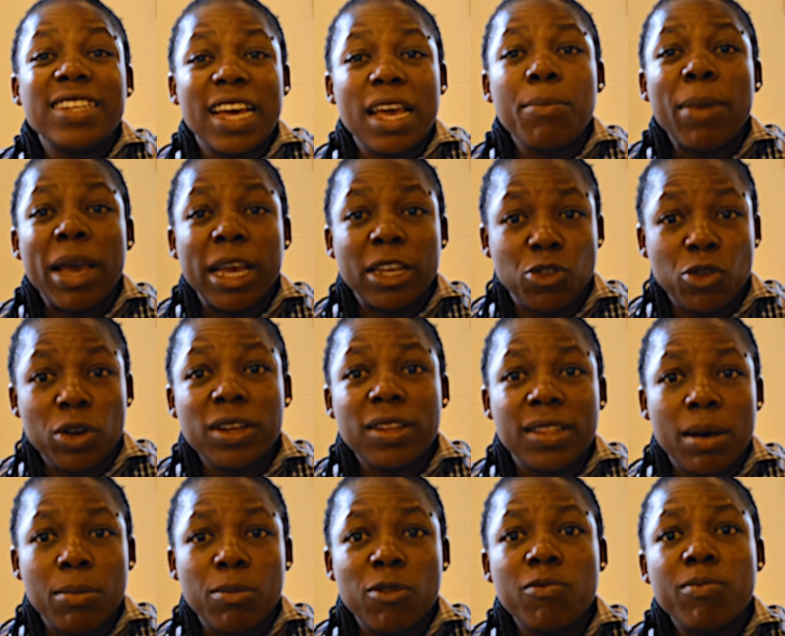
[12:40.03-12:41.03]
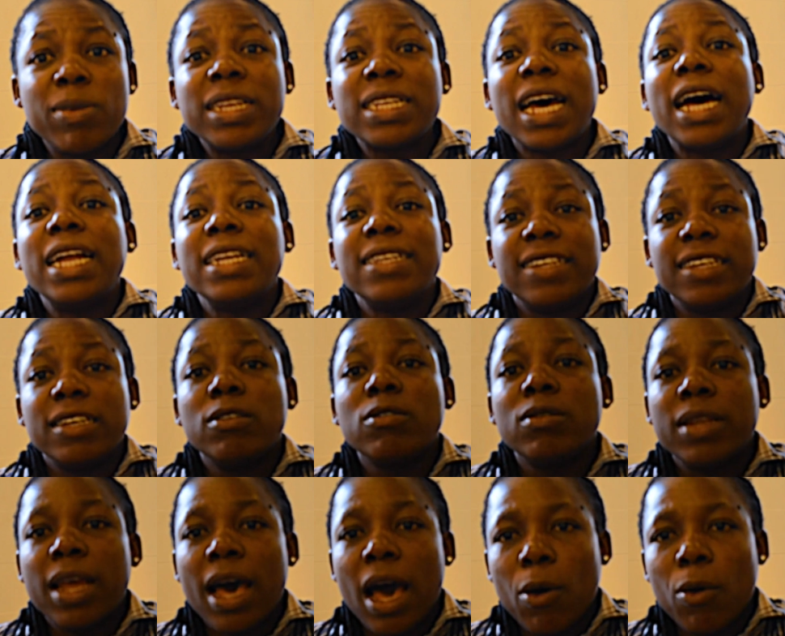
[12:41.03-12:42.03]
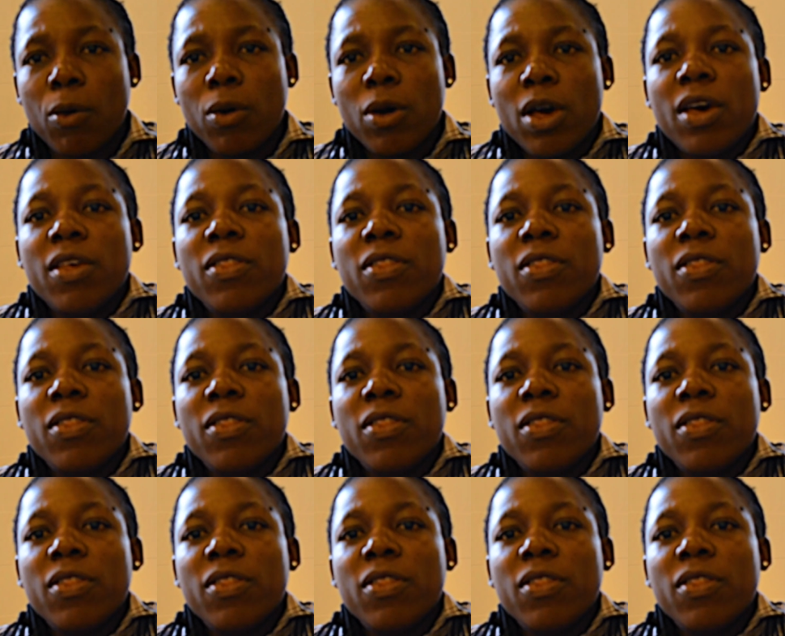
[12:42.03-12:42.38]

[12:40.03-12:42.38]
time I joined the movement until now,